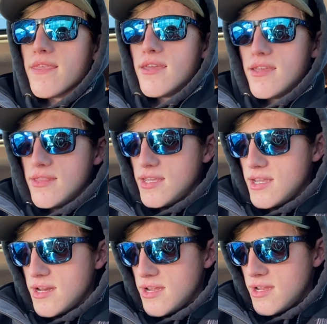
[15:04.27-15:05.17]
And
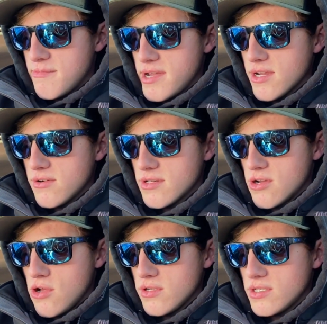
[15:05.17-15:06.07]
then might go to
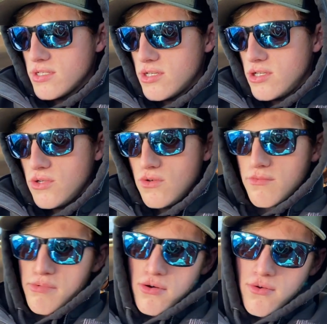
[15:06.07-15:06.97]
Dalton's to
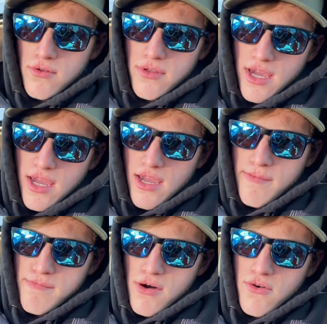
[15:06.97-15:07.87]
pull a
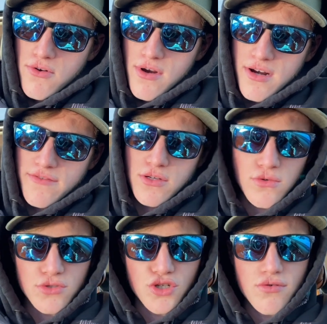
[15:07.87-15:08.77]
motor out of his
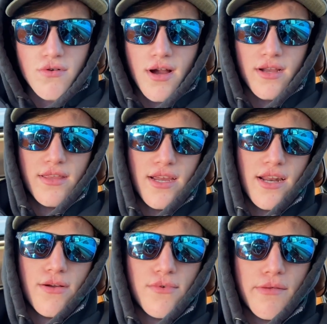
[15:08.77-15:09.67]
old truck that
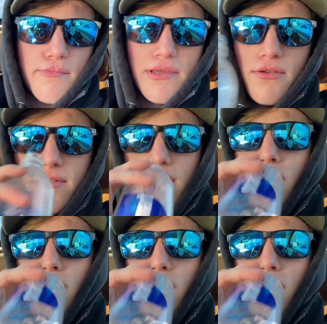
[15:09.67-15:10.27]
I want to build.